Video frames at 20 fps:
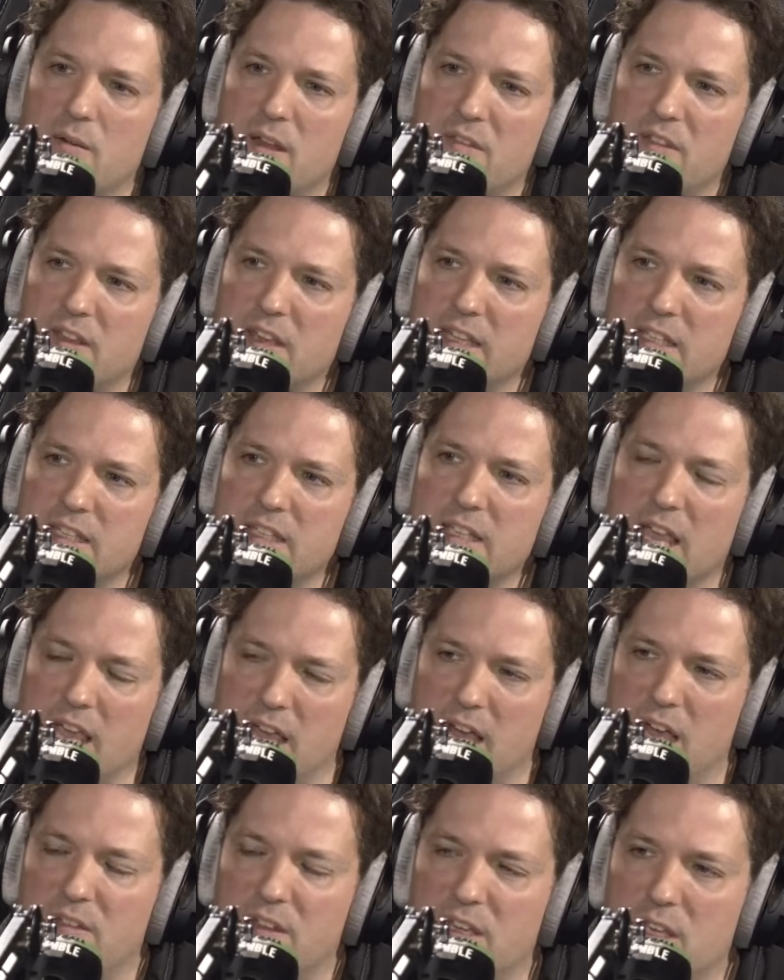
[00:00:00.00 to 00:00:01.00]
I think
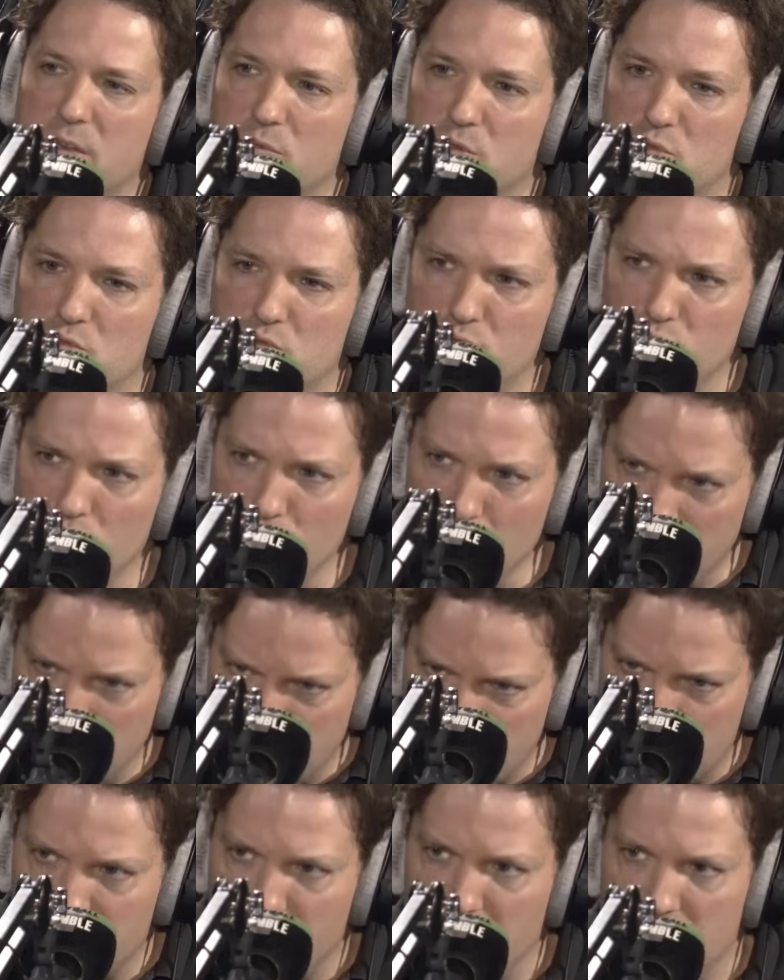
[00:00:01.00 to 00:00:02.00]
it was
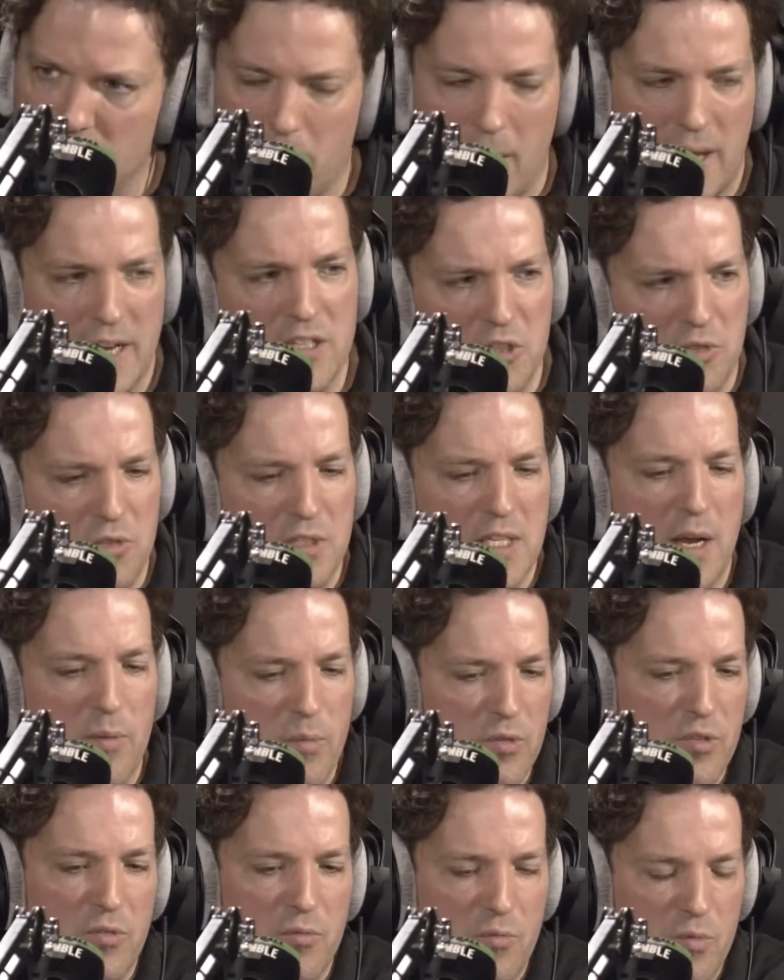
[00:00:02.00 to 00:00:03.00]
really, really bad. As you say,
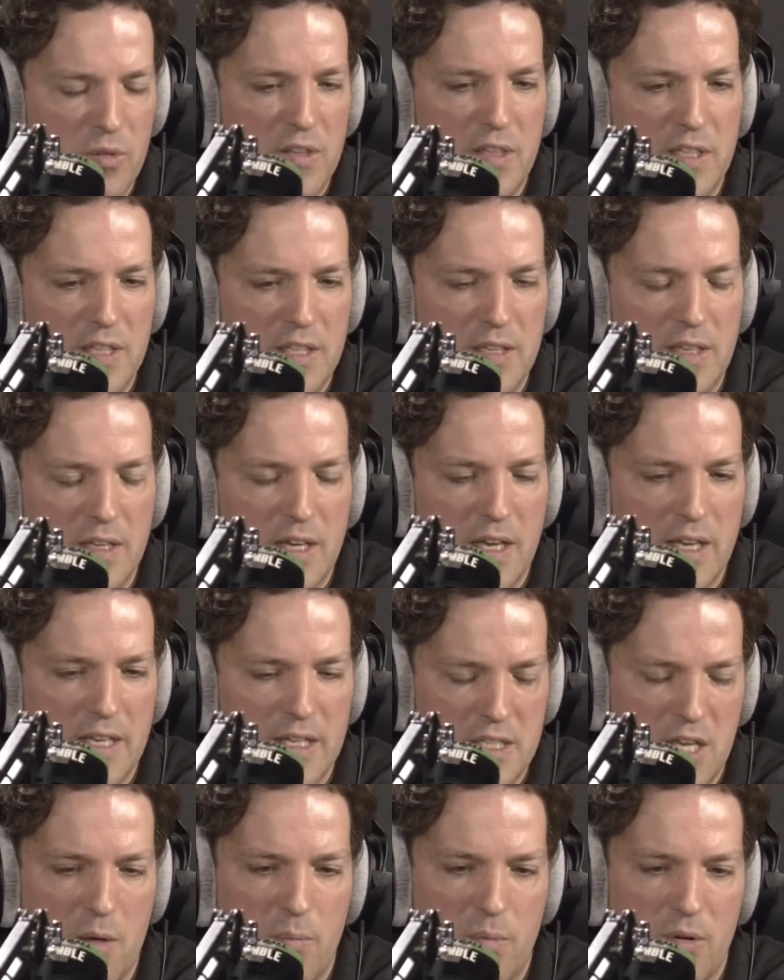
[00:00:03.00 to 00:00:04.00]
with the
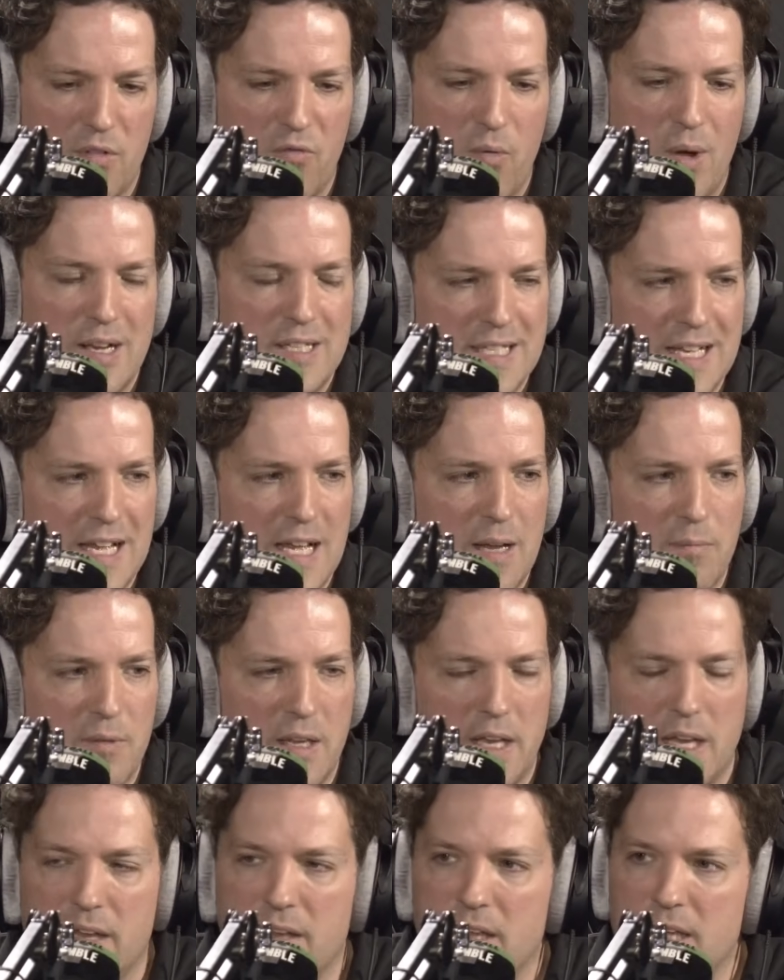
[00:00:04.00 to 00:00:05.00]
example of West Ham
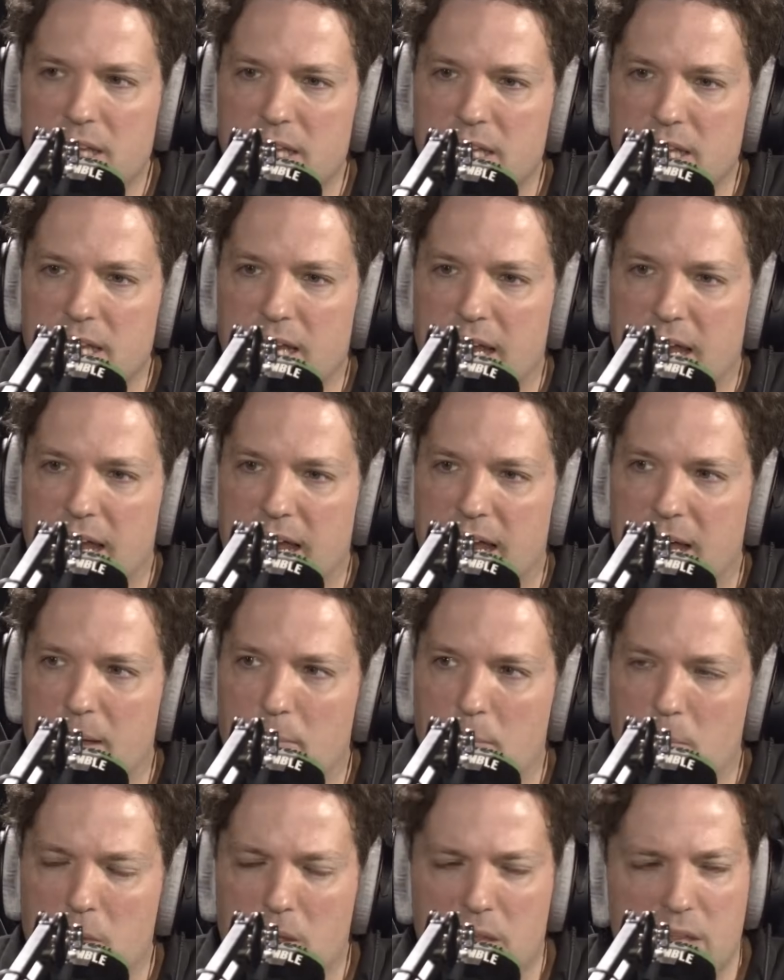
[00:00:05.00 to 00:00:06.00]
there,
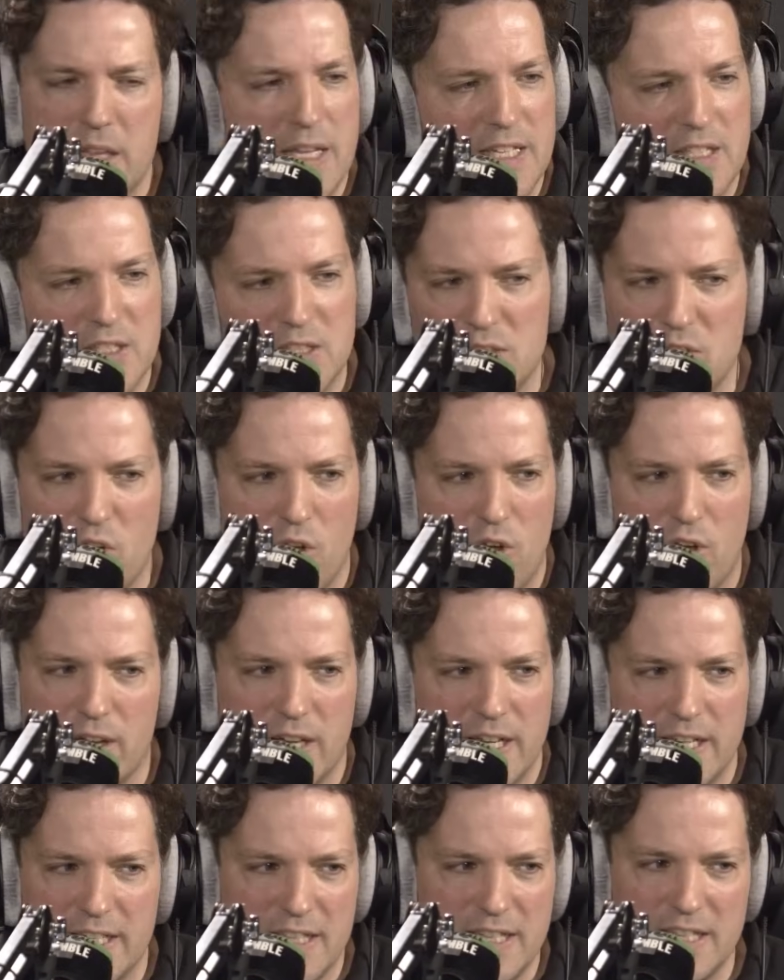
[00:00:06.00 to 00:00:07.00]
it's not
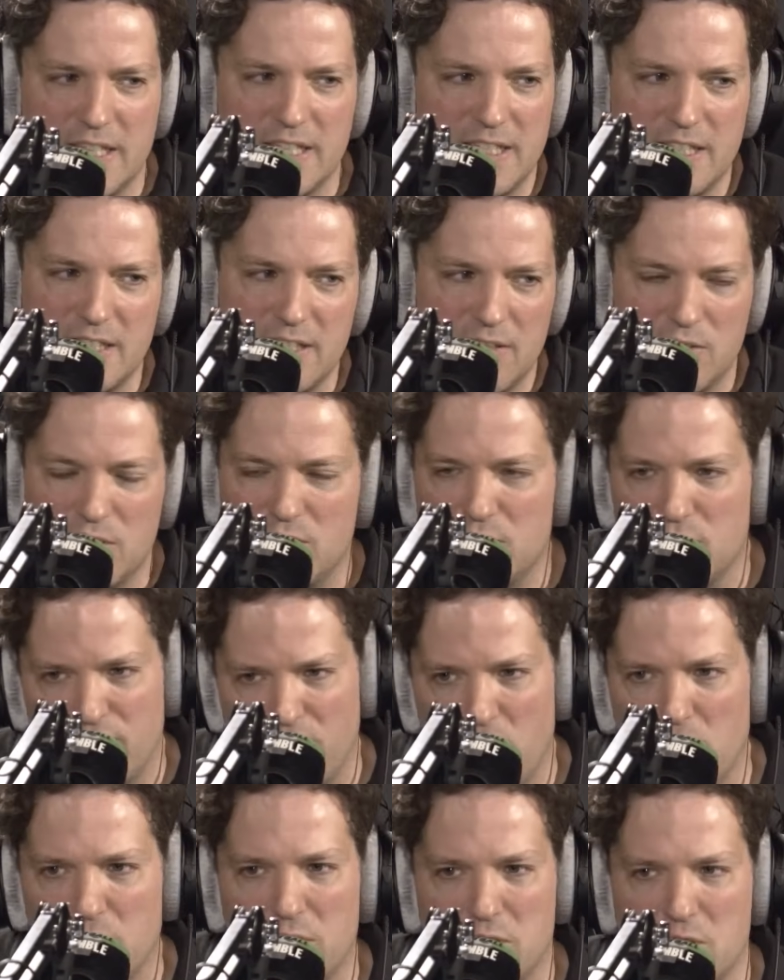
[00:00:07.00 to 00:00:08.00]
to
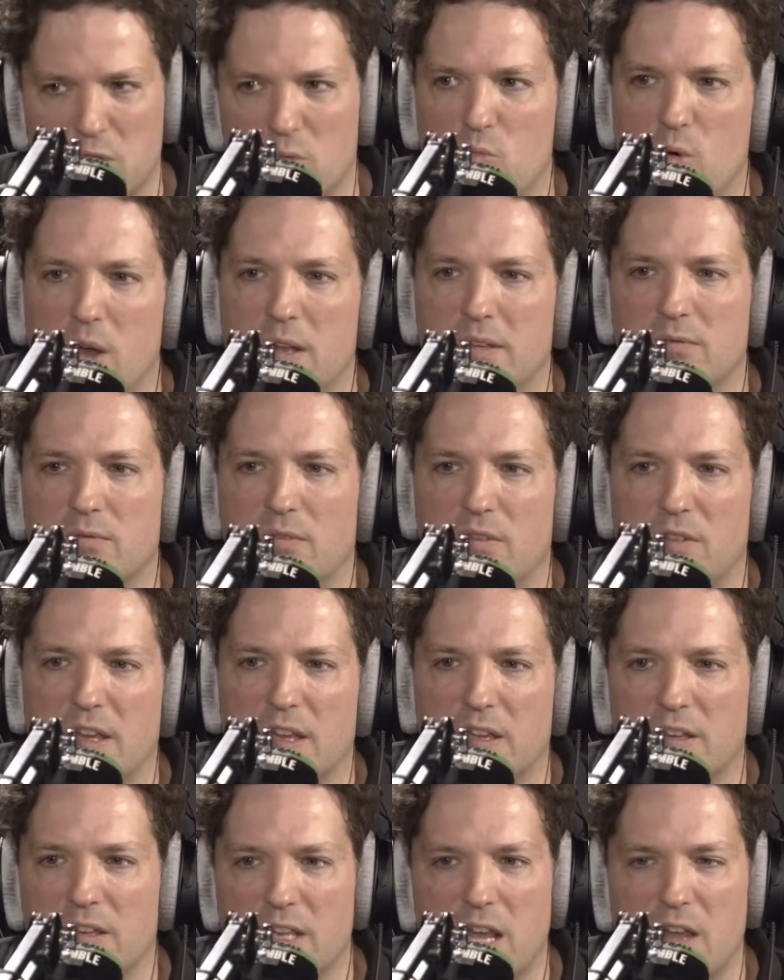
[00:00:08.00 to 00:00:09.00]
focus on one
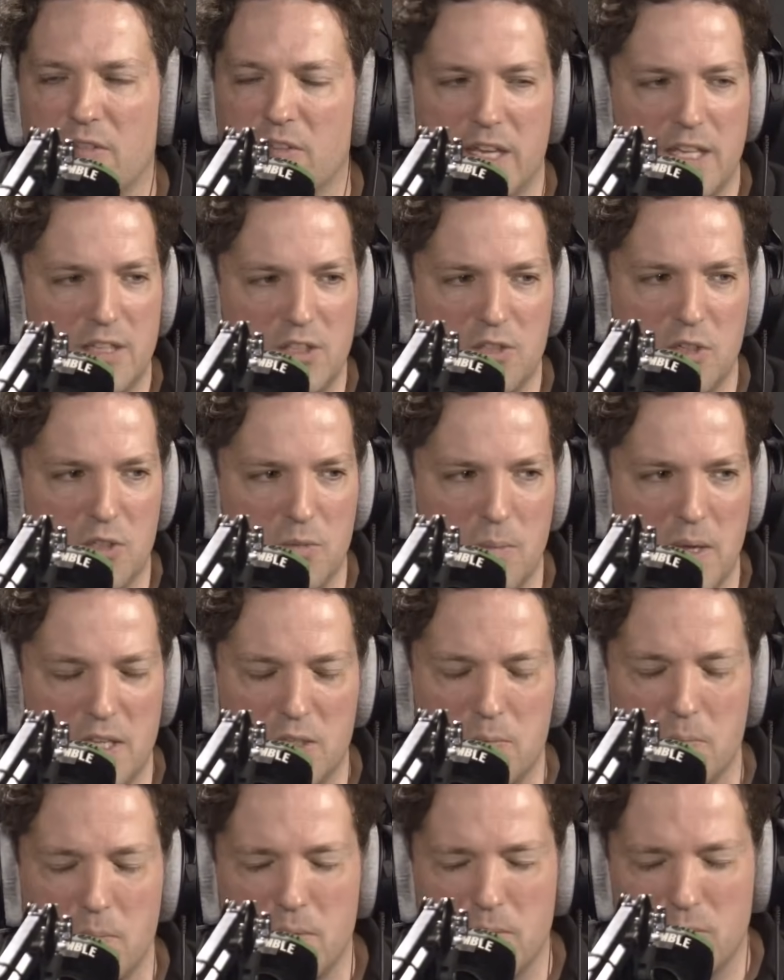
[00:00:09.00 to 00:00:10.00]
thing and the other.
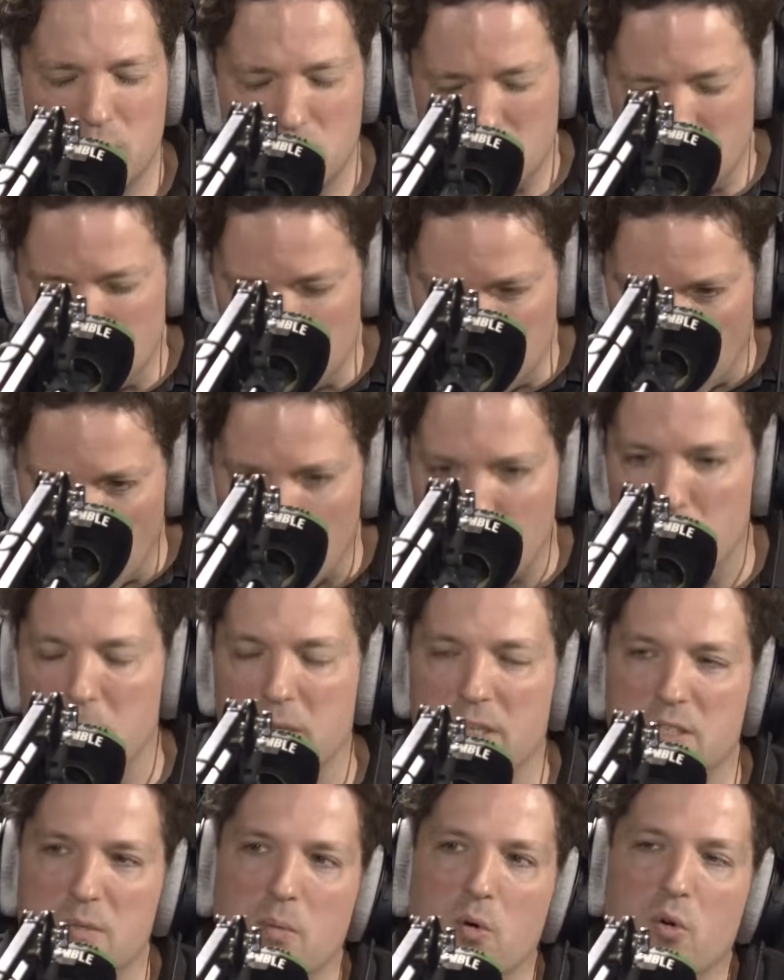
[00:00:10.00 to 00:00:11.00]
It's so
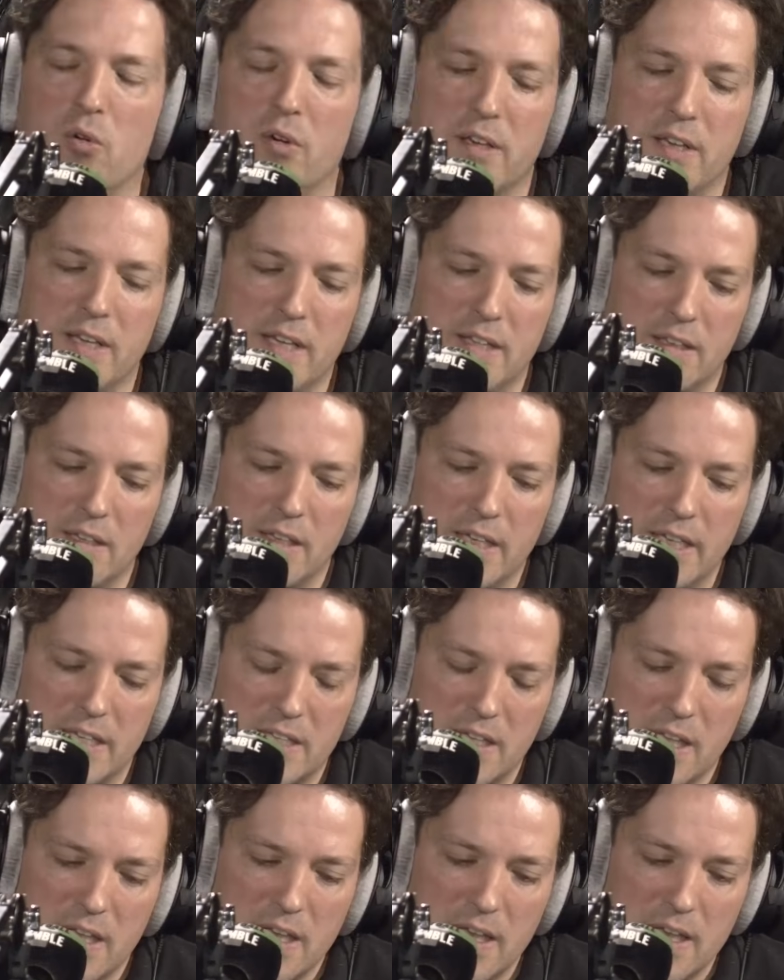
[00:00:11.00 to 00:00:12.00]
piss poor in the
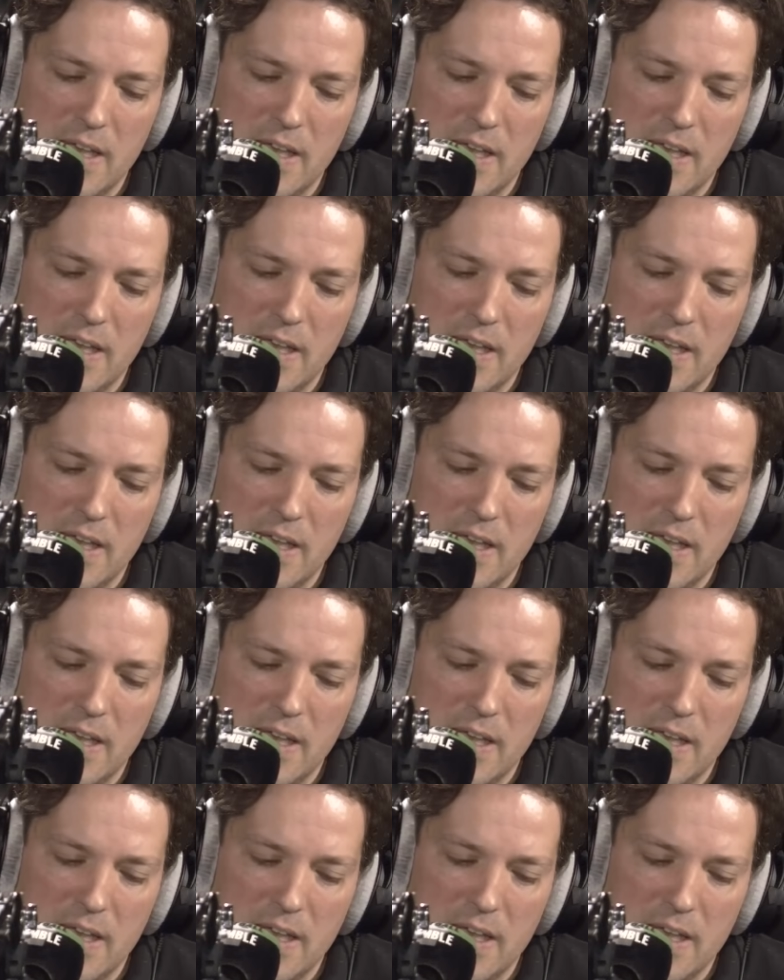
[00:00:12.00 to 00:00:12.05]
league.